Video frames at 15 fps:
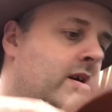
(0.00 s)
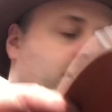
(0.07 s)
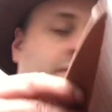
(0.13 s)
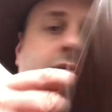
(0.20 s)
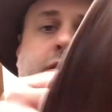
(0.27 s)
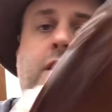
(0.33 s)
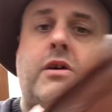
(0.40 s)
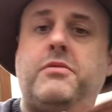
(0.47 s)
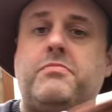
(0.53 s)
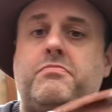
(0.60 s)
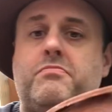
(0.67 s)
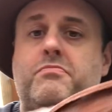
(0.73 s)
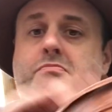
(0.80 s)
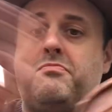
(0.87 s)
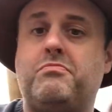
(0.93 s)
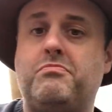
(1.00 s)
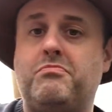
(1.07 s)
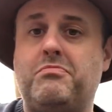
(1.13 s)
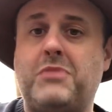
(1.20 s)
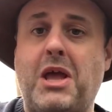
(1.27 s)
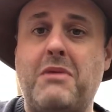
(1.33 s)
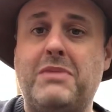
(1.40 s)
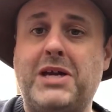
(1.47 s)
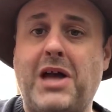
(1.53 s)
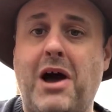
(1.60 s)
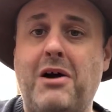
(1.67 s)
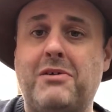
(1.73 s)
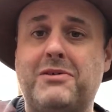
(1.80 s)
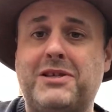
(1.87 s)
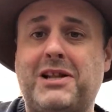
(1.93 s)
So there we
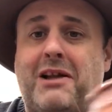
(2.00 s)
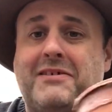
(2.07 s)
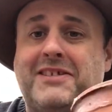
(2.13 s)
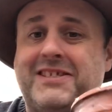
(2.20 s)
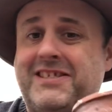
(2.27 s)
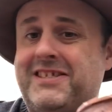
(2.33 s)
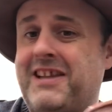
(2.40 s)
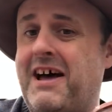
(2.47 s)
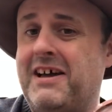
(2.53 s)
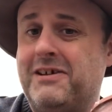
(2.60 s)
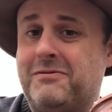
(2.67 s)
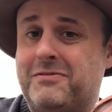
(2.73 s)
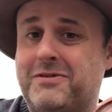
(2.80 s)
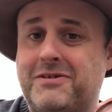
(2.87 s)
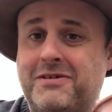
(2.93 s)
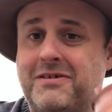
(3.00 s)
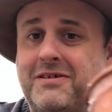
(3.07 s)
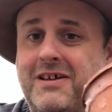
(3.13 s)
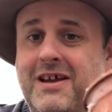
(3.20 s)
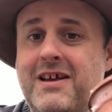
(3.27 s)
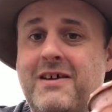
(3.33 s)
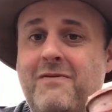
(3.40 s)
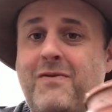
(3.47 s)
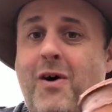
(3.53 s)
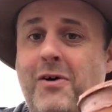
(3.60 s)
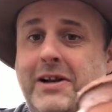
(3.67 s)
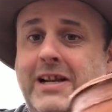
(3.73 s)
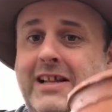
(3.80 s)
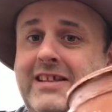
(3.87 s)
go, slug and snails. Finally